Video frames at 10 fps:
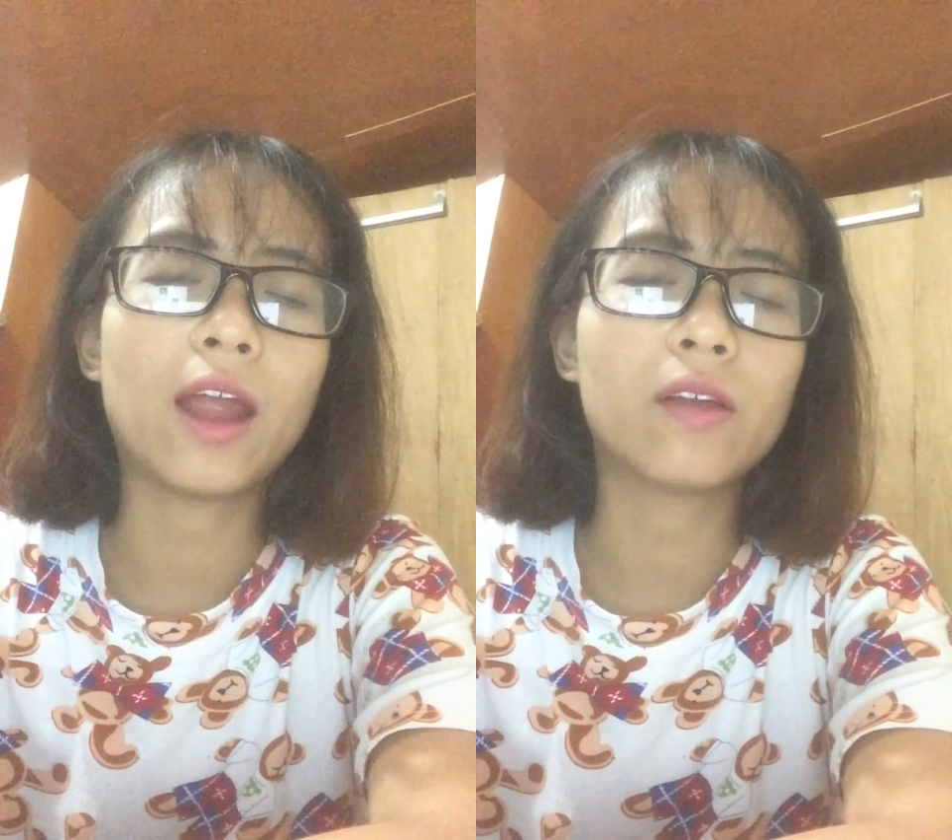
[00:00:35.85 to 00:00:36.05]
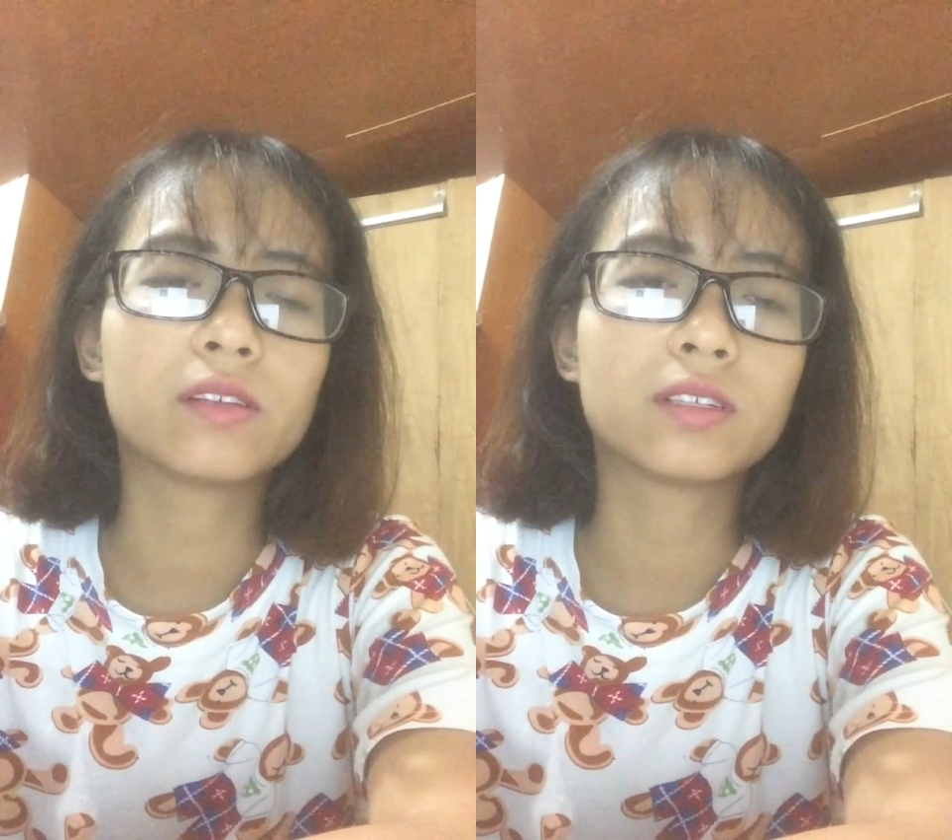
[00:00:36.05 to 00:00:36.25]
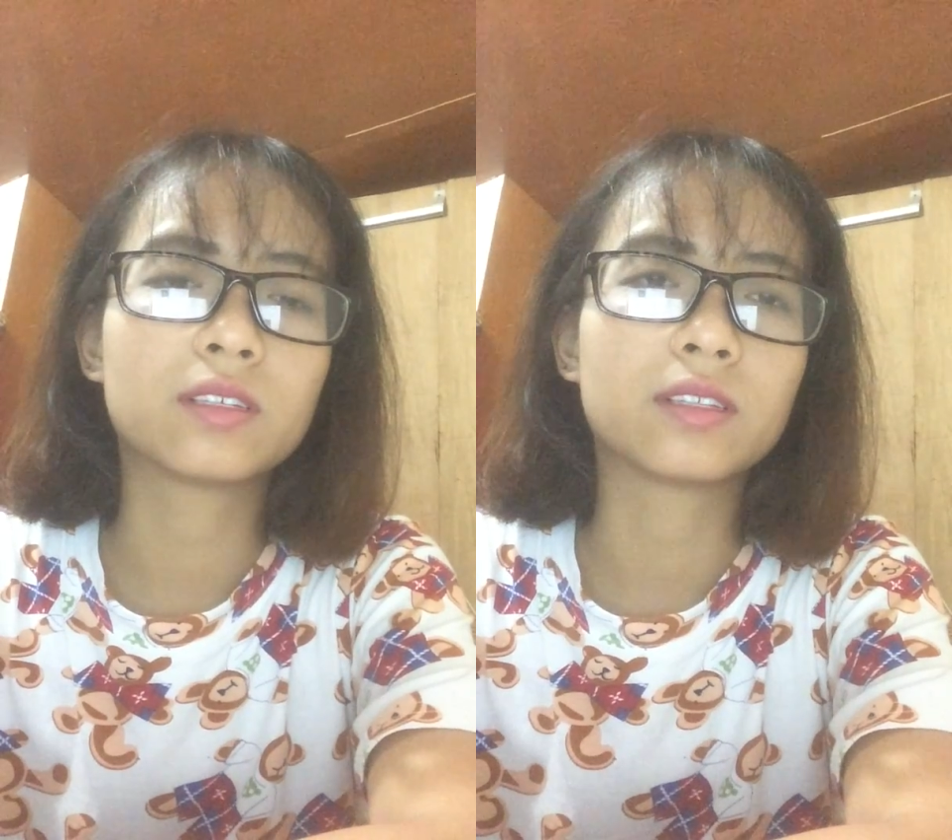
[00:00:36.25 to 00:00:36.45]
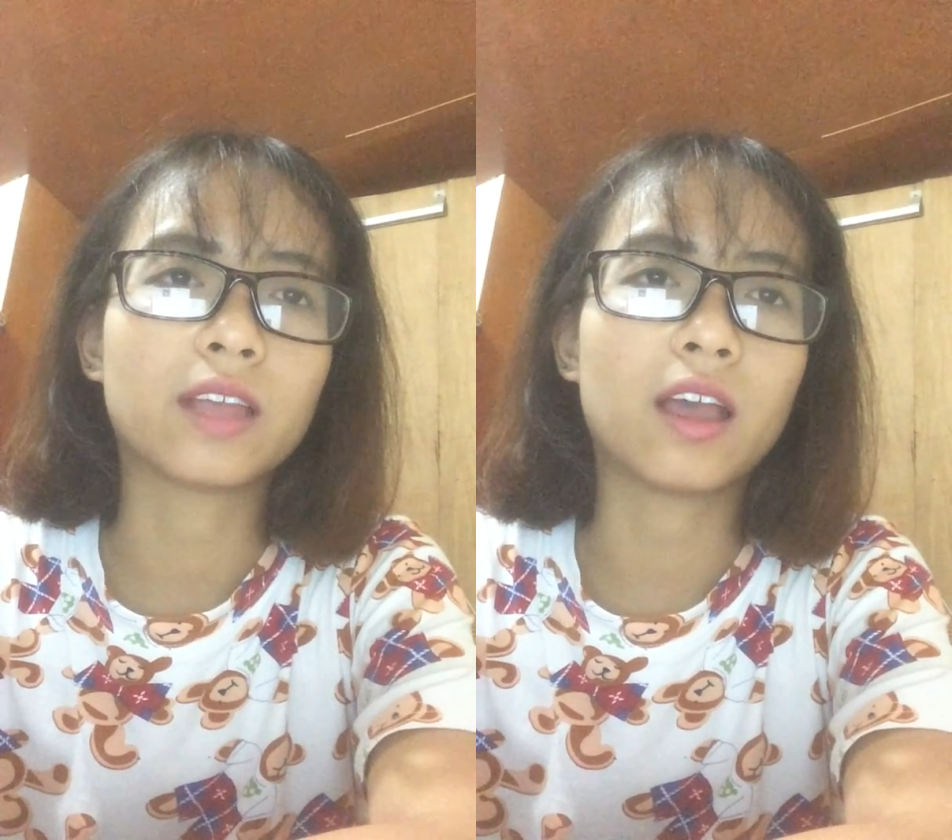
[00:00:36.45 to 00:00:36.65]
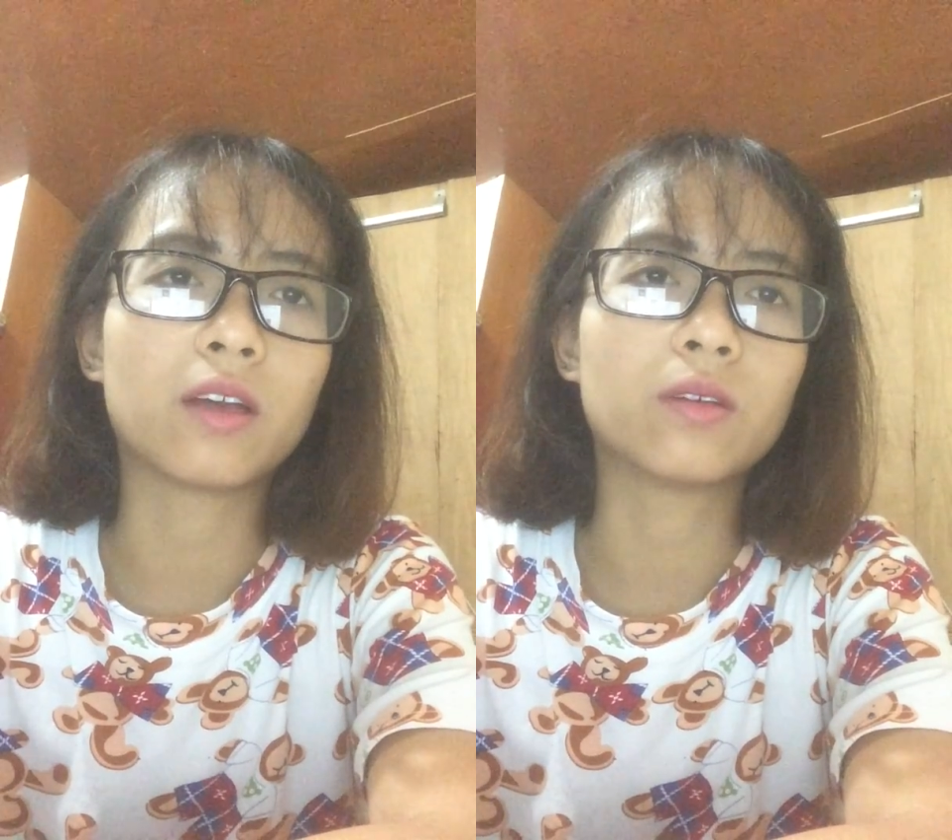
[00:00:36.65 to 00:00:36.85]
hours
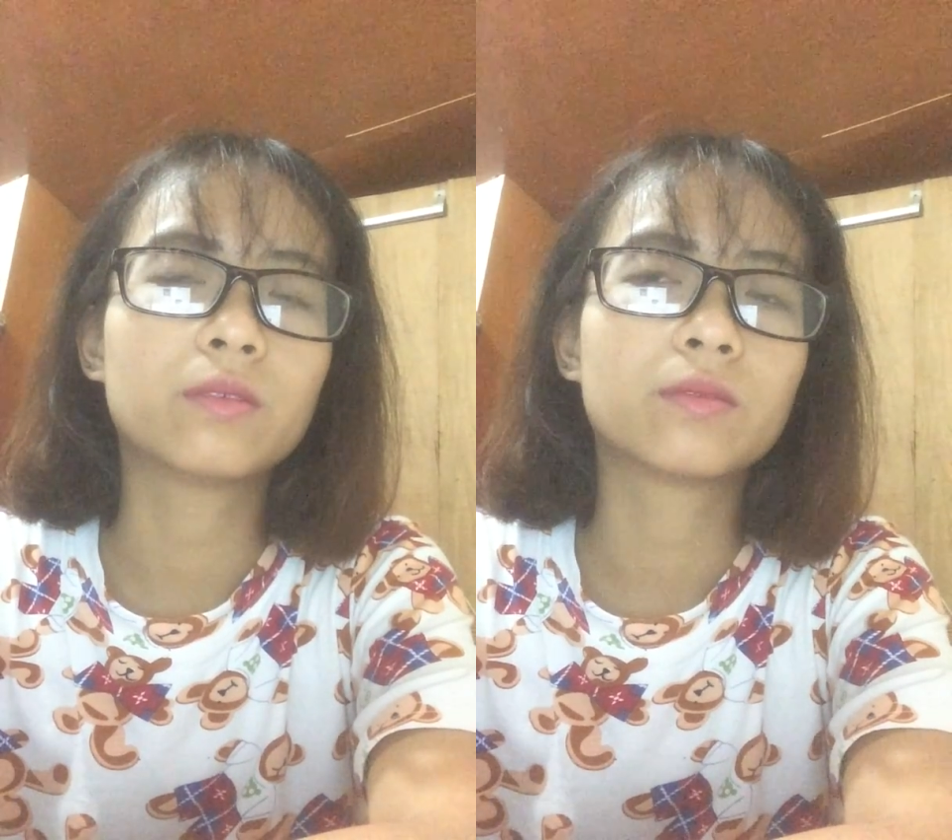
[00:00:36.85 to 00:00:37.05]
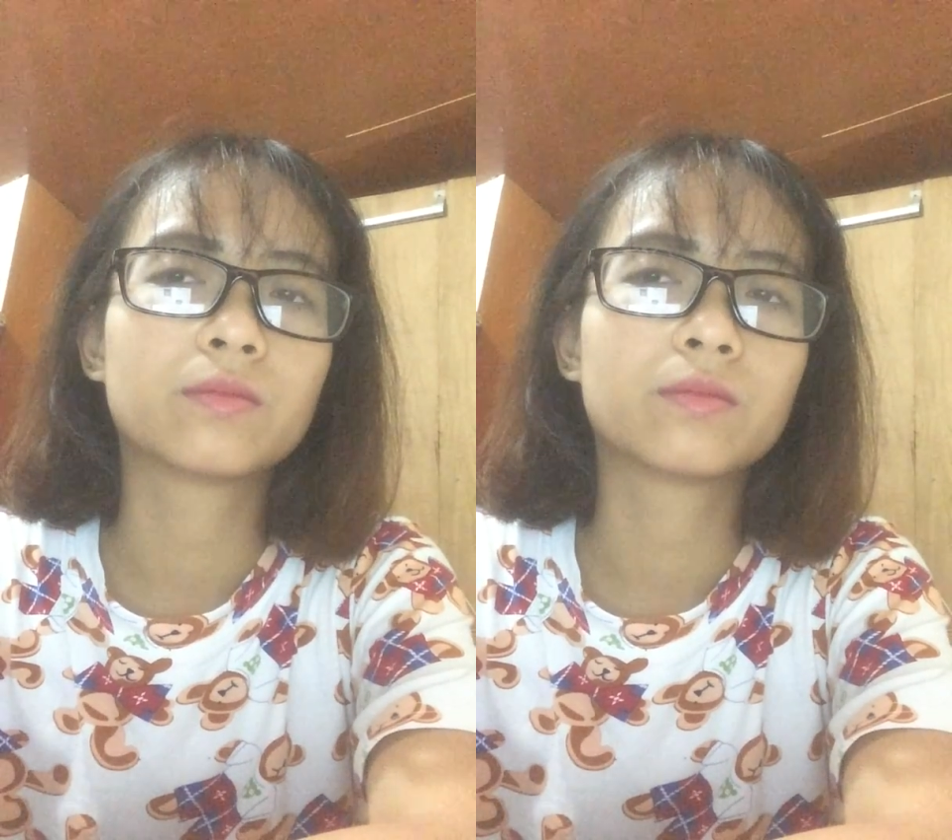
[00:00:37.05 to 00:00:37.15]
now.